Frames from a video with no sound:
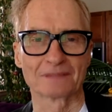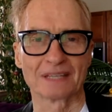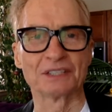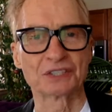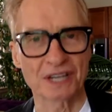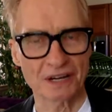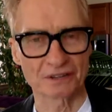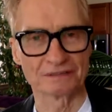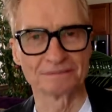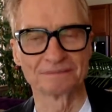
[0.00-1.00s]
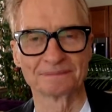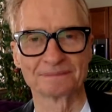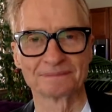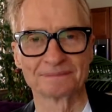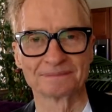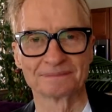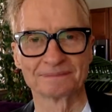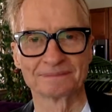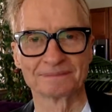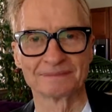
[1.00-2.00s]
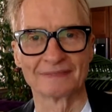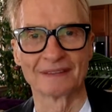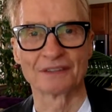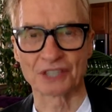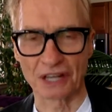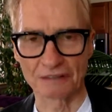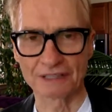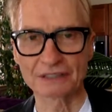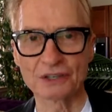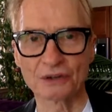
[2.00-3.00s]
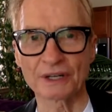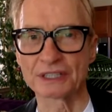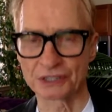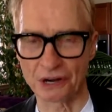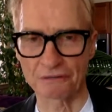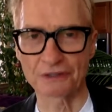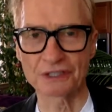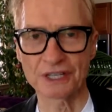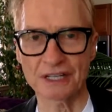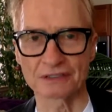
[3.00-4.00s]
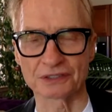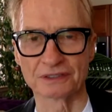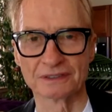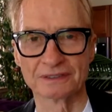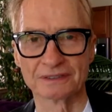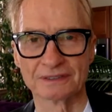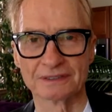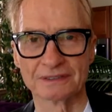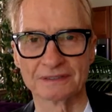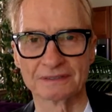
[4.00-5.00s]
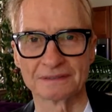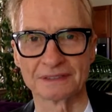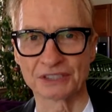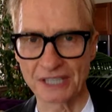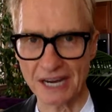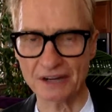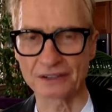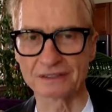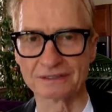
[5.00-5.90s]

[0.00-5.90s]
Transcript: He's scared. There's a hell of a lot going on. He's scared for his kids. He's scared.